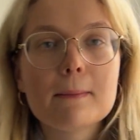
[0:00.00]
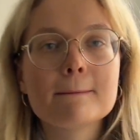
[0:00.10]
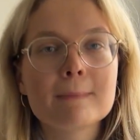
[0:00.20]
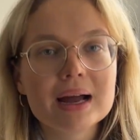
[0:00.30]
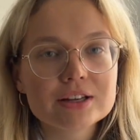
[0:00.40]

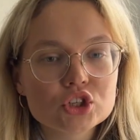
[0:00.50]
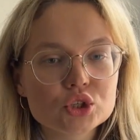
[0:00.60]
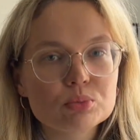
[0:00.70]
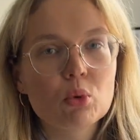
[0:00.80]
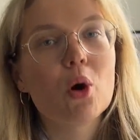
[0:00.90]

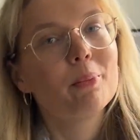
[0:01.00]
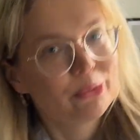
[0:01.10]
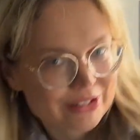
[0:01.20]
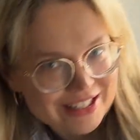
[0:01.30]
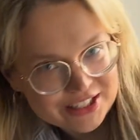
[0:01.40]
much more
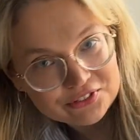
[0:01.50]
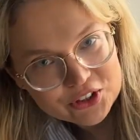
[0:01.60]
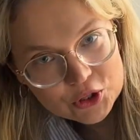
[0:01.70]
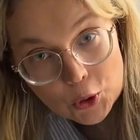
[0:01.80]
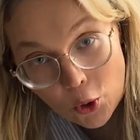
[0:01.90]
positive
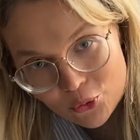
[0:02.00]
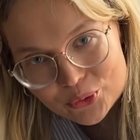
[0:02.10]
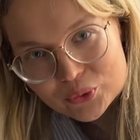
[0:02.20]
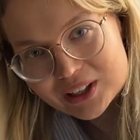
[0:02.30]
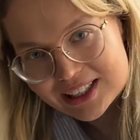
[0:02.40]
note,
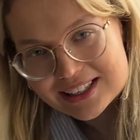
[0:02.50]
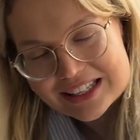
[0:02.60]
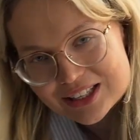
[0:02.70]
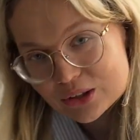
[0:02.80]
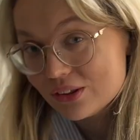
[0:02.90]
we'll
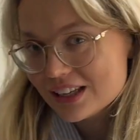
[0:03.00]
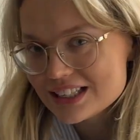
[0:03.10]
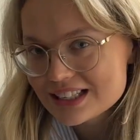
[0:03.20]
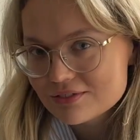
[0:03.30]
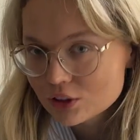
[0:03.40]
continue
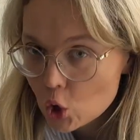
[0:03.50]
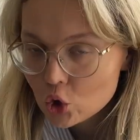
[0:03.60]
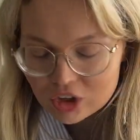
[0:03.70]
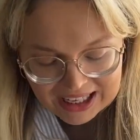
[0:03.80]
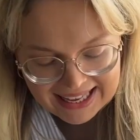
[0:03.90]
this
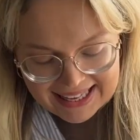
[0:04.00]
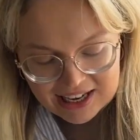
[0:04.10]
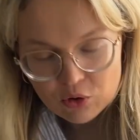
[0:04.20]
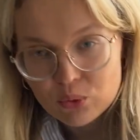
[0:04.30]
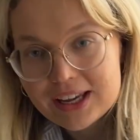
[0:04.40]
vlog
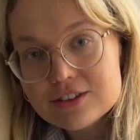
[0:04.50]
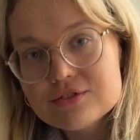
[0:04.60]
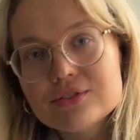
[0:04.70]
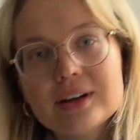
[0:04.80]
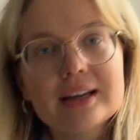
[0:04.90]
with
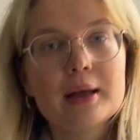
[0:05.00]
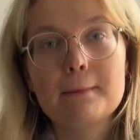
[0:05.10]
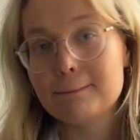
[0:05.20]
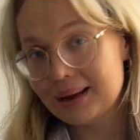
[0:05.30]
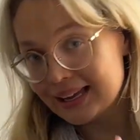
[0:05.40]

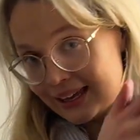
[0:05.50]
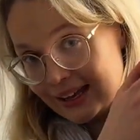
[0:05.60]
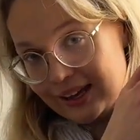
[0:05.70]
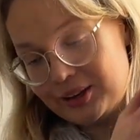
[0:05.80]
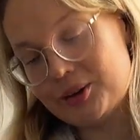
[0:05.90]

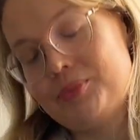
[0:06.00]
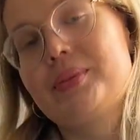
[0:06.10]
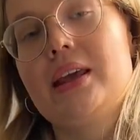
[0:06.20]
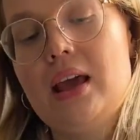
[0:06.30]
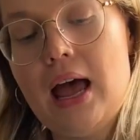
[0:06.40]
packing.
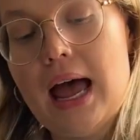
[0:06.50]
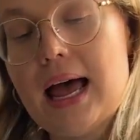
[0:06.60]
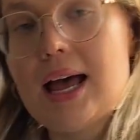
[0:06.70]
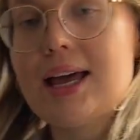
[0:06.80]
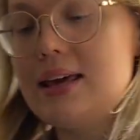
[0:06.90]

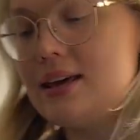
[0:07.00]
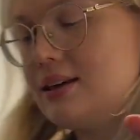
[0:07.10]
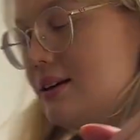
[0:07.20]
I